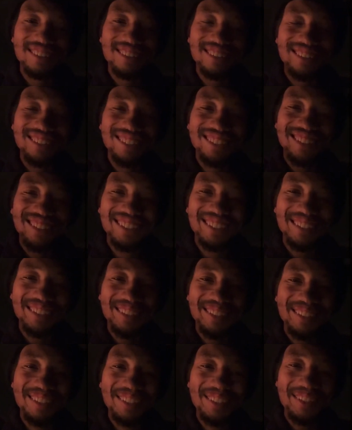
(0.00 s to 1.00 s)

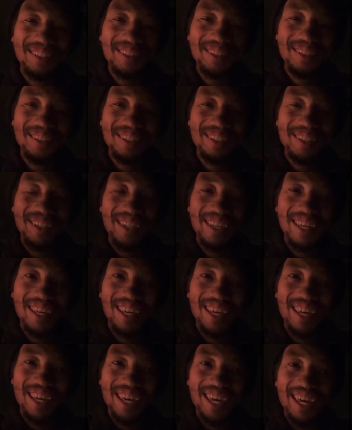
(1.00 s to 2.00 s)

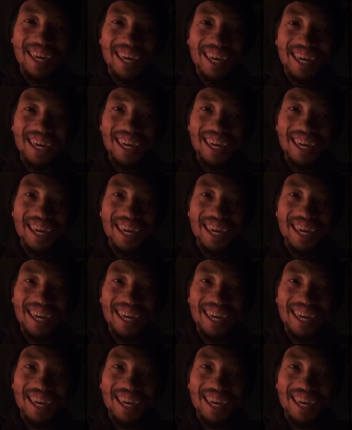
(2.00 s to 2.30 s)
Nothing is said.